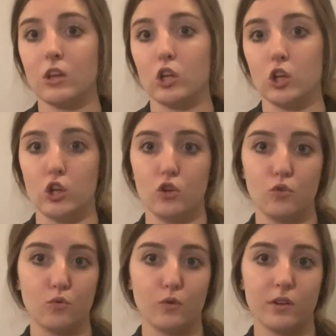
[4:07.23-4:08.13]
New.
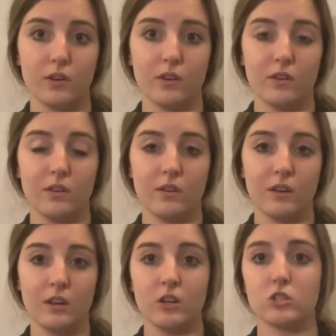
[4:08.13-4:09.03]

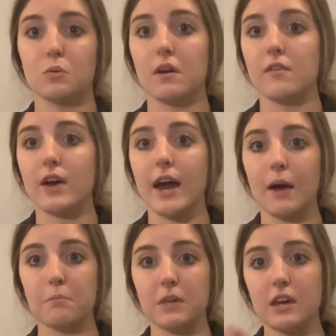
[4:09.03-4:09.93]
So we have
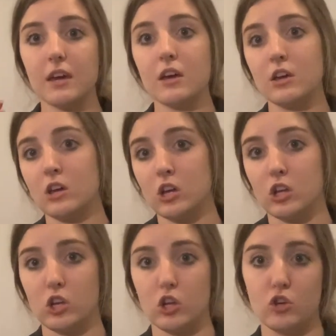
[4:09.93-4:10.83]
happy,
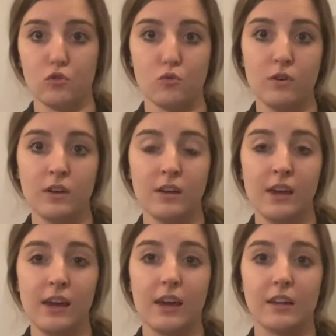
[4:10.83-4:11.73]
new,
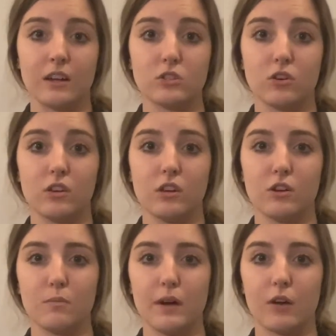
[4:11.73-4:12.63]
and I taught year
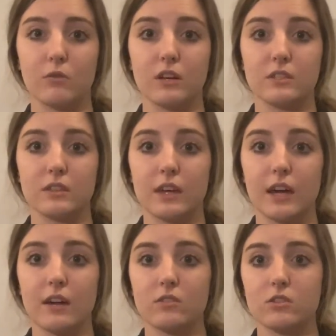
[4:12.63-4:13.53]
back when I did the
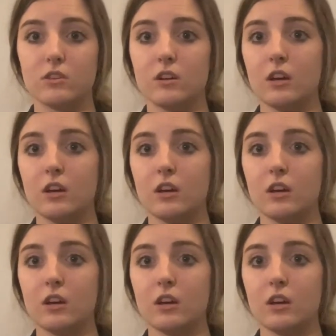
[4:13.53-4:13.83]
calendar.